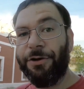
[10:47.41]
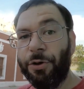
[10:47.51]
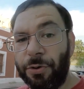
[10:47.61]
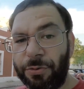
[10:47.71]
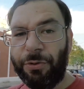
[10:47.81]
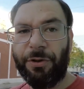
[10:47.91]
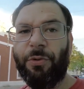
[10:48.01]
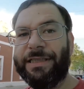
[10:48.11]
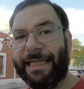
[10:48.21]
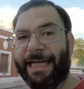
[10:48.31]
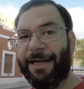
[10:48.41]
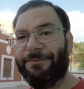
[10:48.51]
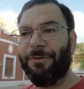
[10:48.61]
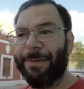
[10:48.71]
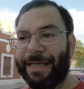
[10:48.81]
Who were the ones that cared
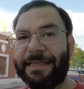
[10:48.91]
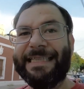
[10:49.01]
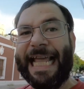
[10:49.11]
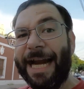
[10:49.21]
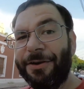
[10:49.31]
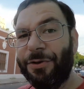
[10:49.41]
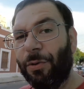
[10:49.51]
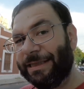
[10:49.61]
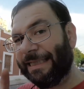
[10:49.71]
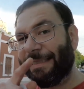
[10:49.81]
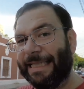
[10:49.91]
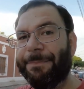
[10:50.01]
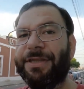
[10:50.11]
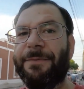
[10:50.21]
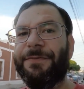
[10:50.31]
for me? Because they're the ones that
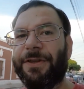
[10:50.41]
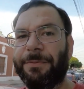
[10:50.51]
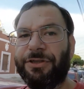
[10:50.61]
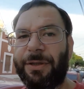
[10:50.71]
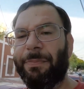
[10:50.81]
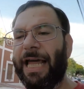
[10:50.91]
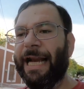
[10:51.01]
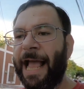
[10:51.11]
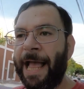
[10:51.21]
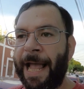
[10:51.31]
stepped up for the to the plate.